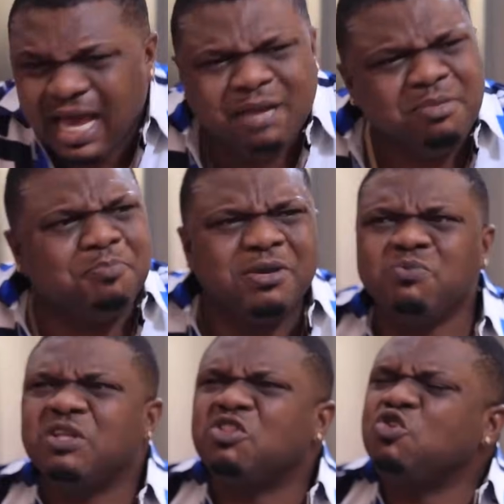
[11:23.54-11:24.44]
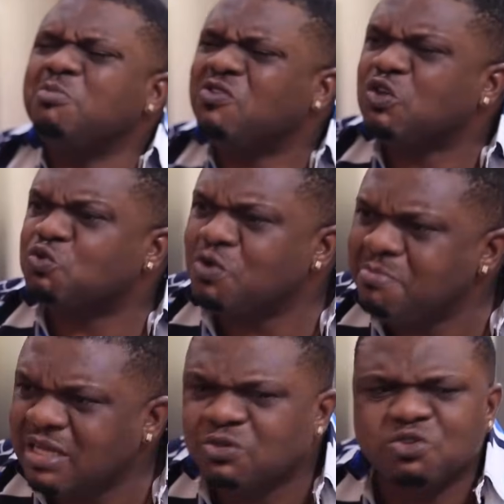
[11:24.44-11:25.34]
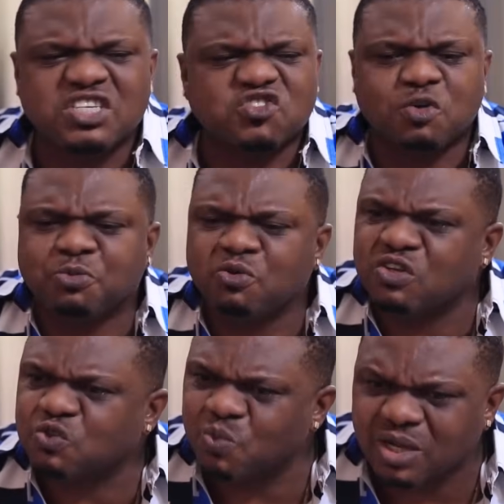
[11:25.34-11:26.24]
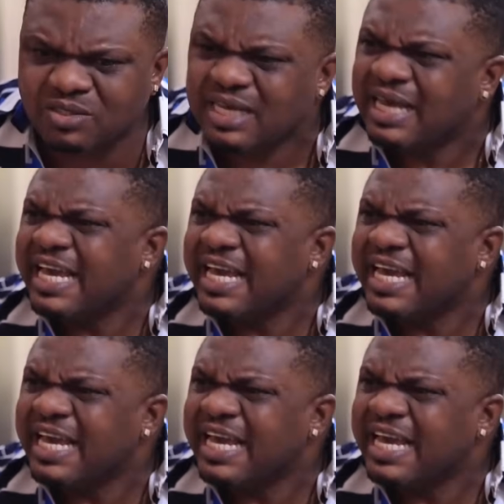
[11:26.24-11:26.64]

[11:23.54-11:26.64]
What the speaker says: And me being with numerous women to distribute this wealth